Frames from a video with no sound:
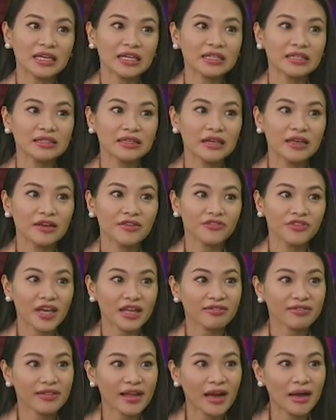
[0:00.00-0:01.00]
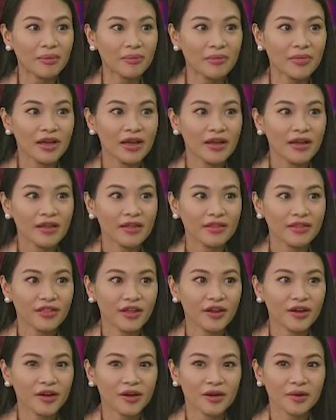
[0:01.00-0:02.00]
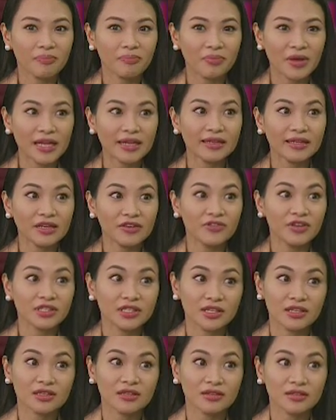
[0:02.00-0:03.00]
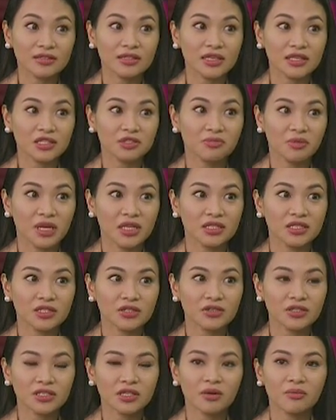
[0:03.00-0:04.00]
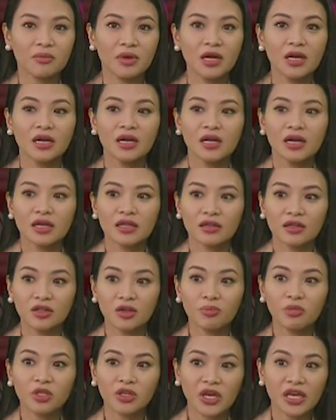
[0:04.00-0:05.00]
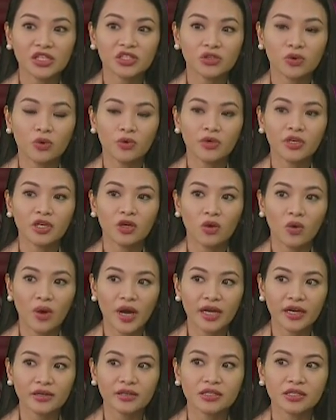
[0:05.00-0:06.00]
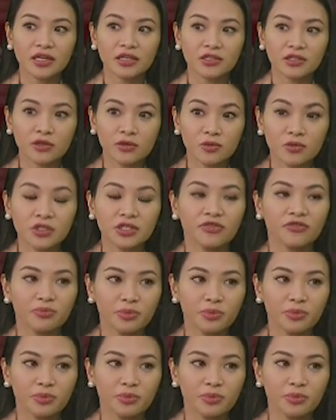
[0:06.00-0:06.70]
in Vietnam, their paid leave is until 6 months, because the WHO requires exclusive